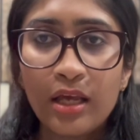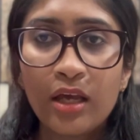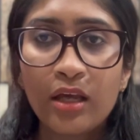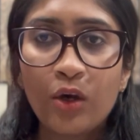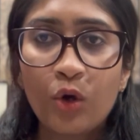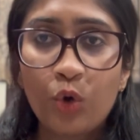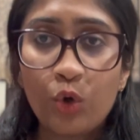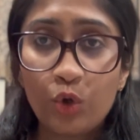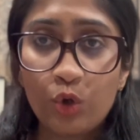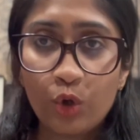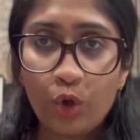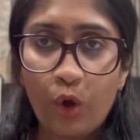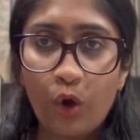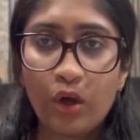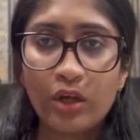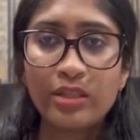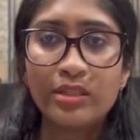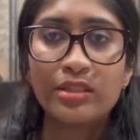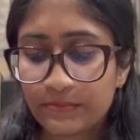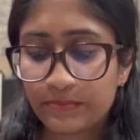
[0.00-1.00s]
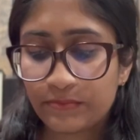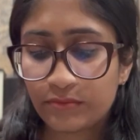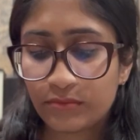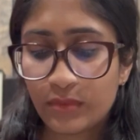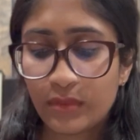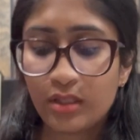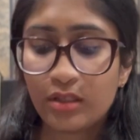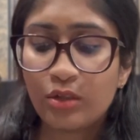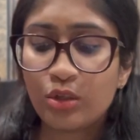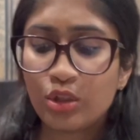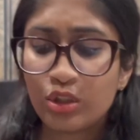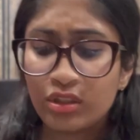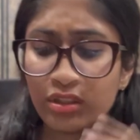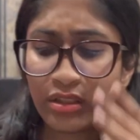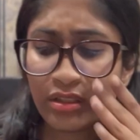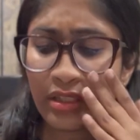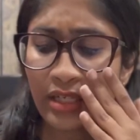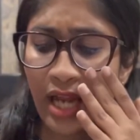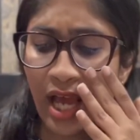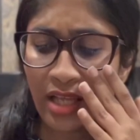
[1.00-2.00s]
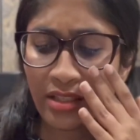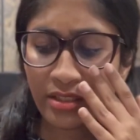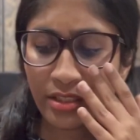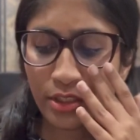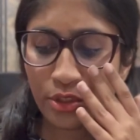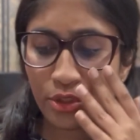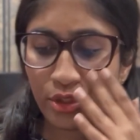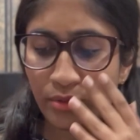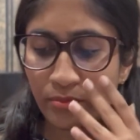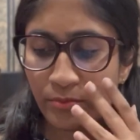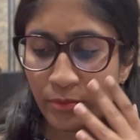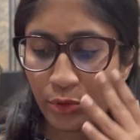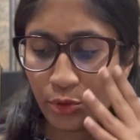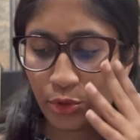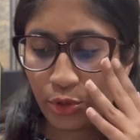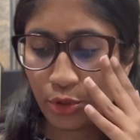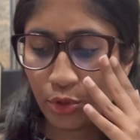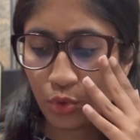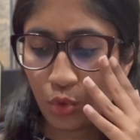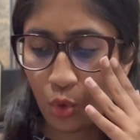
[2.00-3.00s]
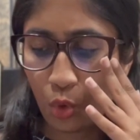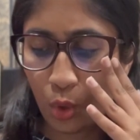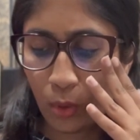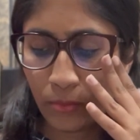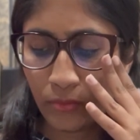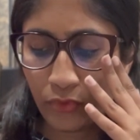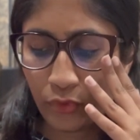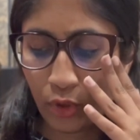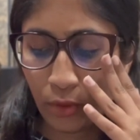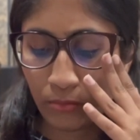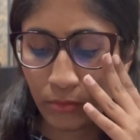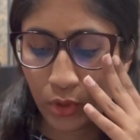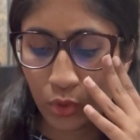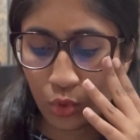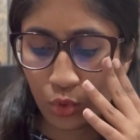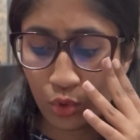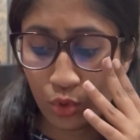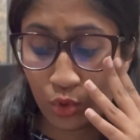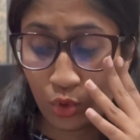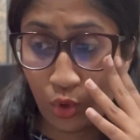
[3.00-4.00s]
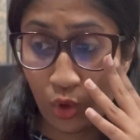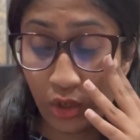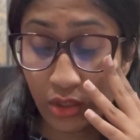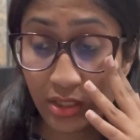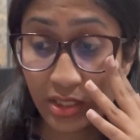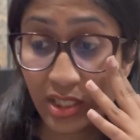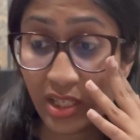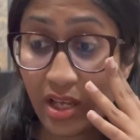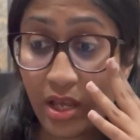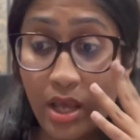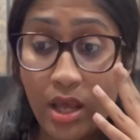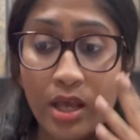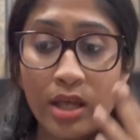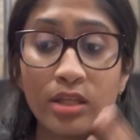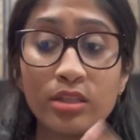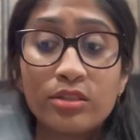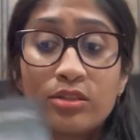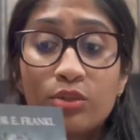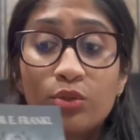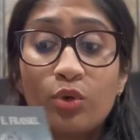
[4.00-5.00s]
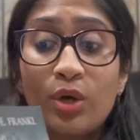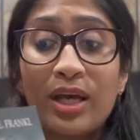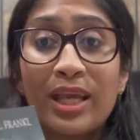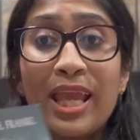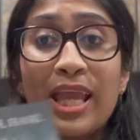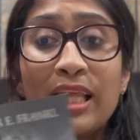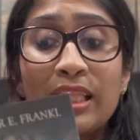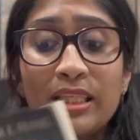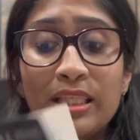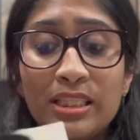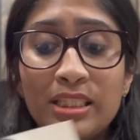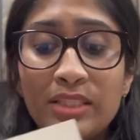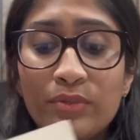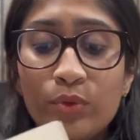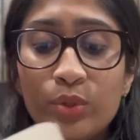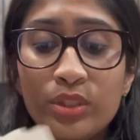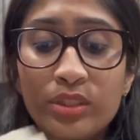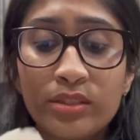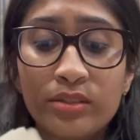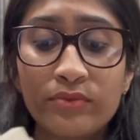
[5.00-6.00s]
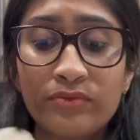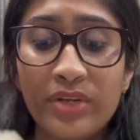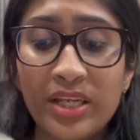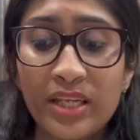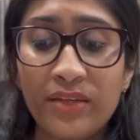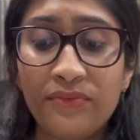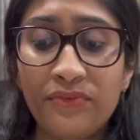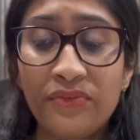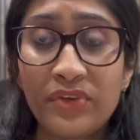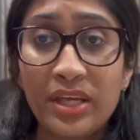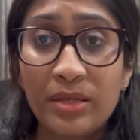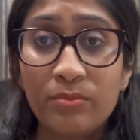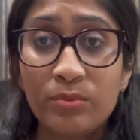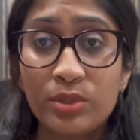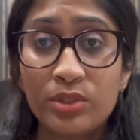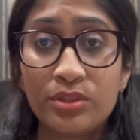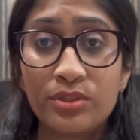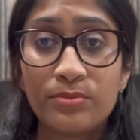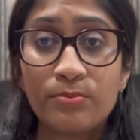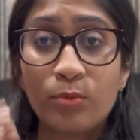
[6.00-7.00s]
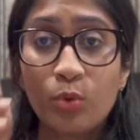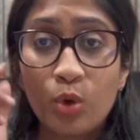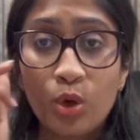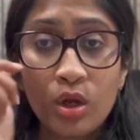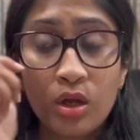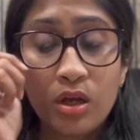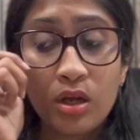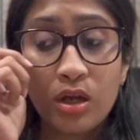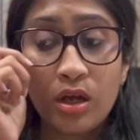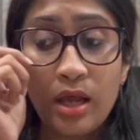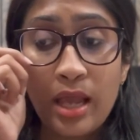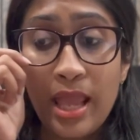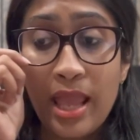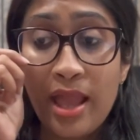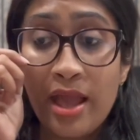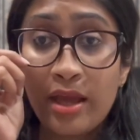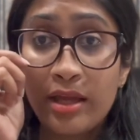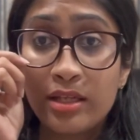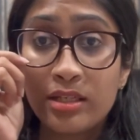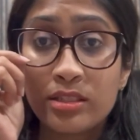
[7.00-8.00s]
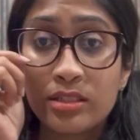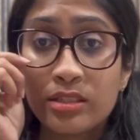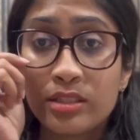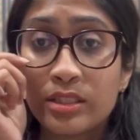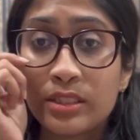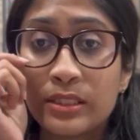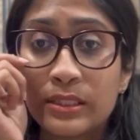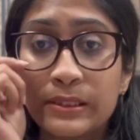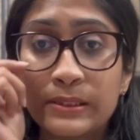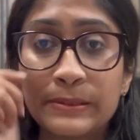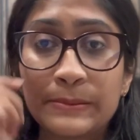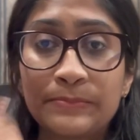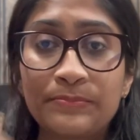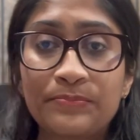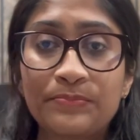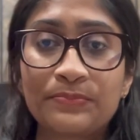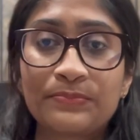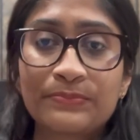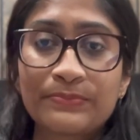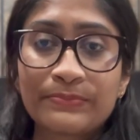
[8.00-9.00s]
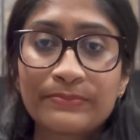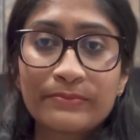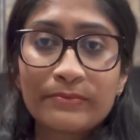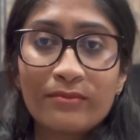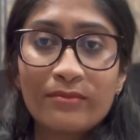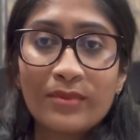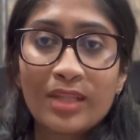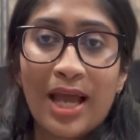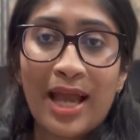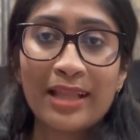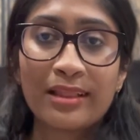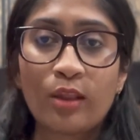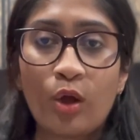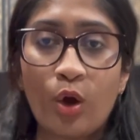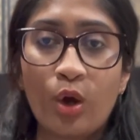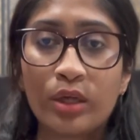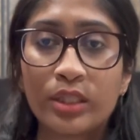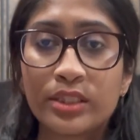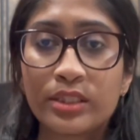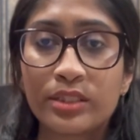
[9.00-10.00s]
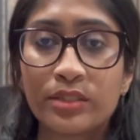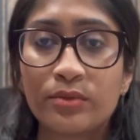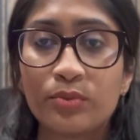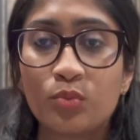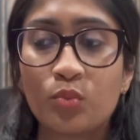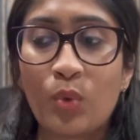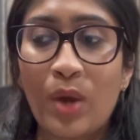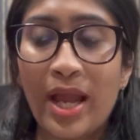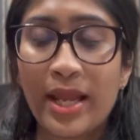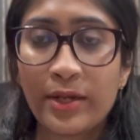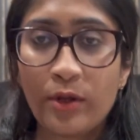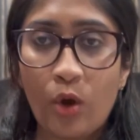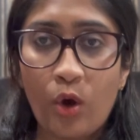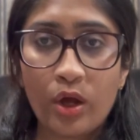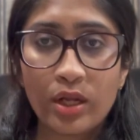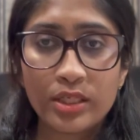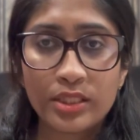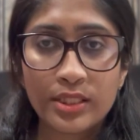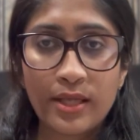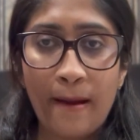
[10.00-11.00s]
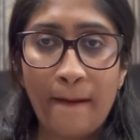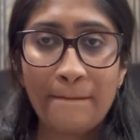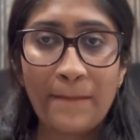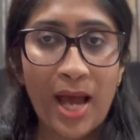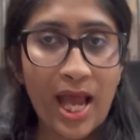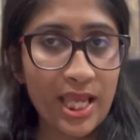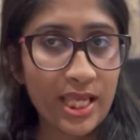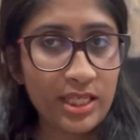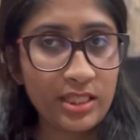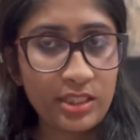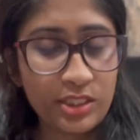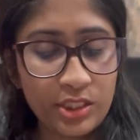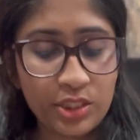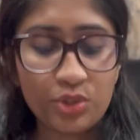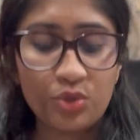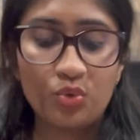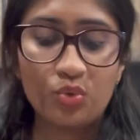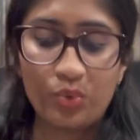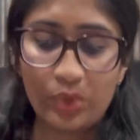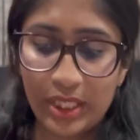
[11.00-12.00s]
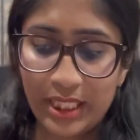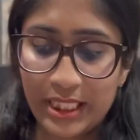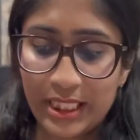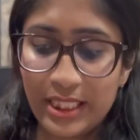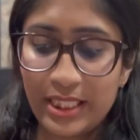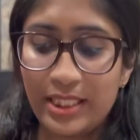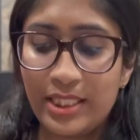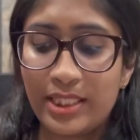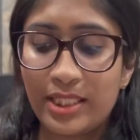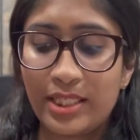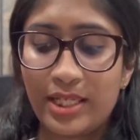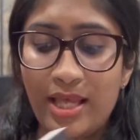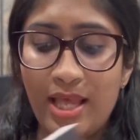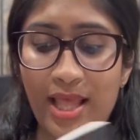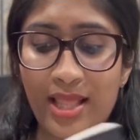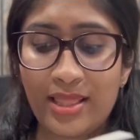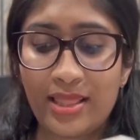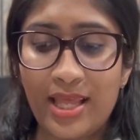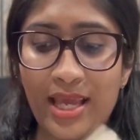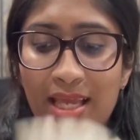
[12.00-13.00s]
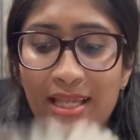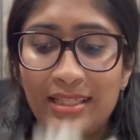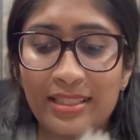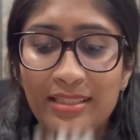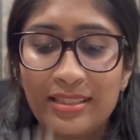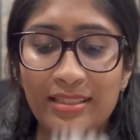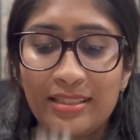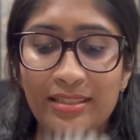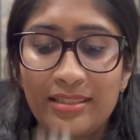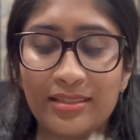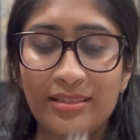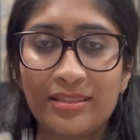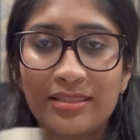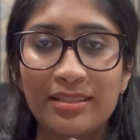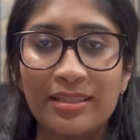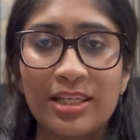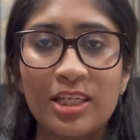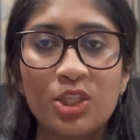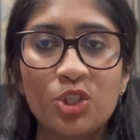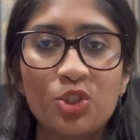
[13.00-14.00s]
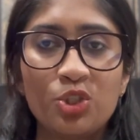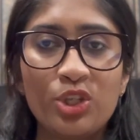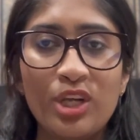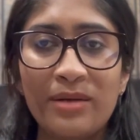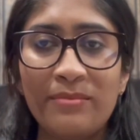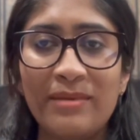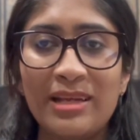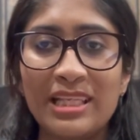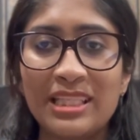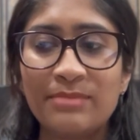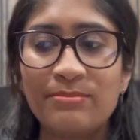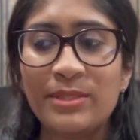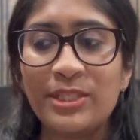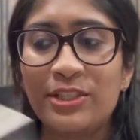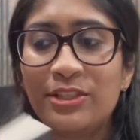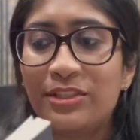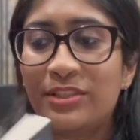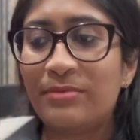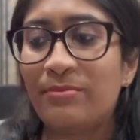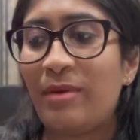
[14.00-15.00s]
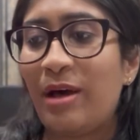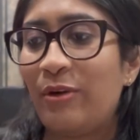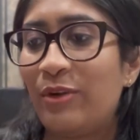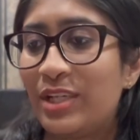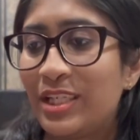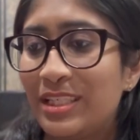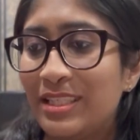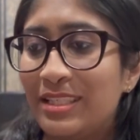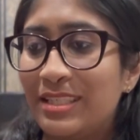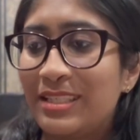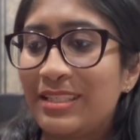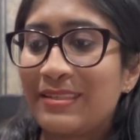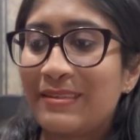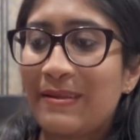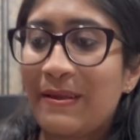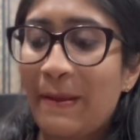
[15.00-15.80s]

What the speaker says: Holocaust, the classic tribute to hope from the Holocaust. So again, this was a very famous book, and I thought, why not buy it, read it, and then share my experience about it.